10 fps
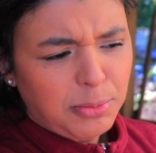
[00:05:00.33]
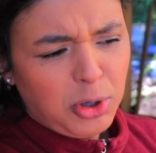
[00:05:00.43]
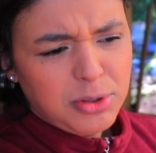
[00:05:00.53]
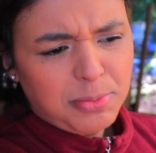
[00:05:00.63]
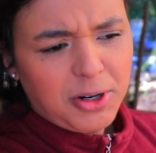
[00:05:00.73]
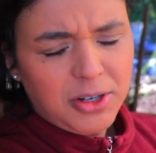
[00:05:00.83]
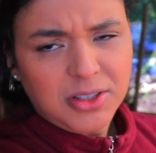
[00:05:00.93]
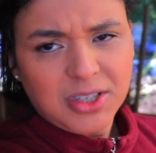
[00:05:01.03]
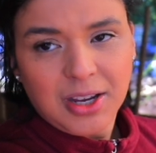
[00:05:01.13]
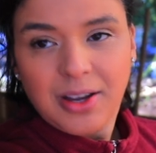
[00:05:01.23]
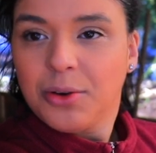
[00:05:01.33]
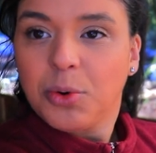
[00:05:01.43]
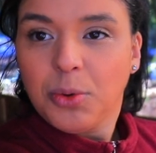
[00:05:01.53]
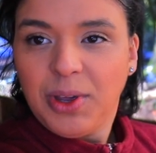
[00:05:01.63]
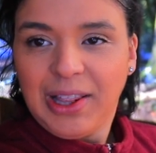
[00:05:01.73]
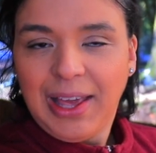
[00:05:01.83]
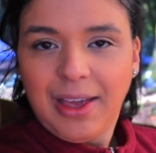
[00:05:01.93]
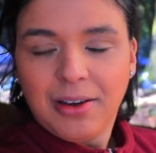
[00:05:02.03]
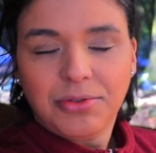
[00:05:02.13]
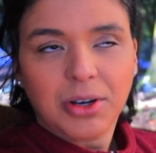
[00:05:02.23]
most part where we
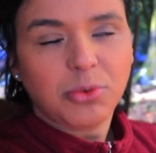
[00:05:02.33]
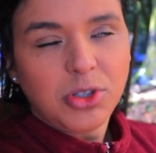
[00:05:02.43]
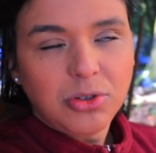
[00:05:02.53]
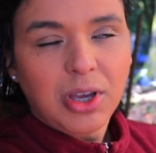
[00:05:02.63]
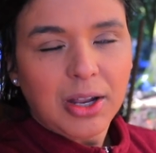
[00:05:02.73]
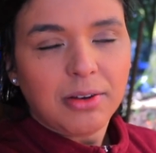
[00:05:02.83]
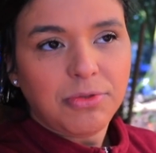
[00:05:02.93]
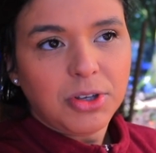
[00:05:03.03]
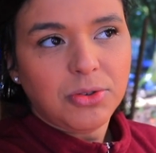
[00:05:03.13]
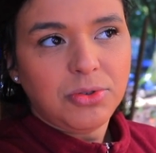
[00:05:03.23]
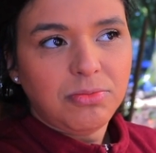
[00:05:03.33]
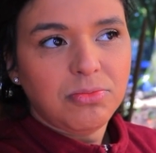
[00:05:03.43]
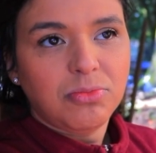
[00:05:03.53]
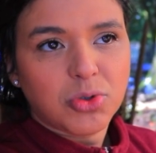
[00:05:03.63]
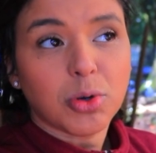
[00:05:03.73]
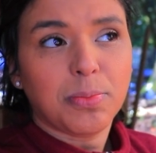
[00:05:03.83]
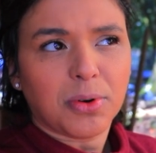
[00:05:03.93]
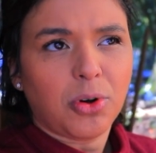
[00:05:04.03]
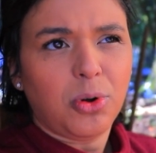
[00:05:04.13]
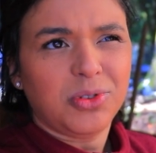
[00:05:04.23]
live we do get a few super
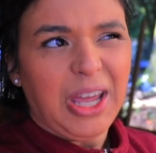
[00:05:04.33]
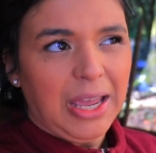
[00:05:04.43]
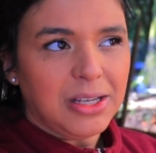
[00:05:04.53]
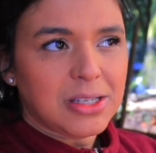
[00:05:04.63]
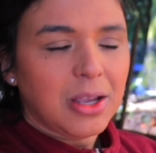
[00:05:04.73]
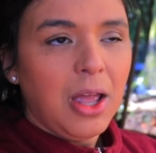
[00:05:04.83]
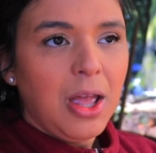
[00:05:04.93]
cold days.